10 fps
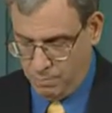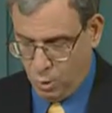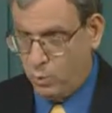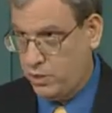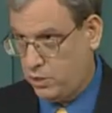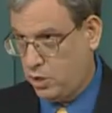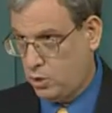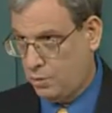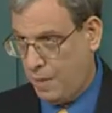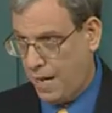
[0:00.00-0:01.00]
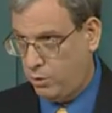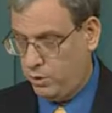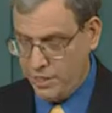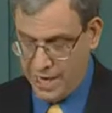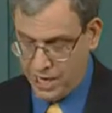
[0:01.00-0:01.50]
But once they took
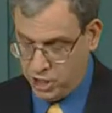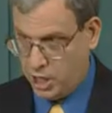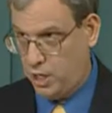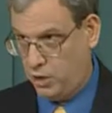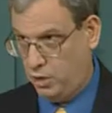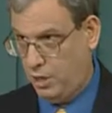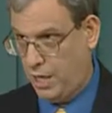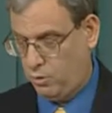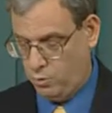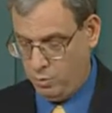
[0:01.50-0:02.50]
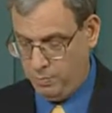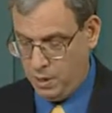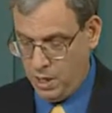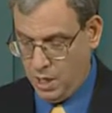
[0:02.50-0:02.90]
power, they had jettisoned that group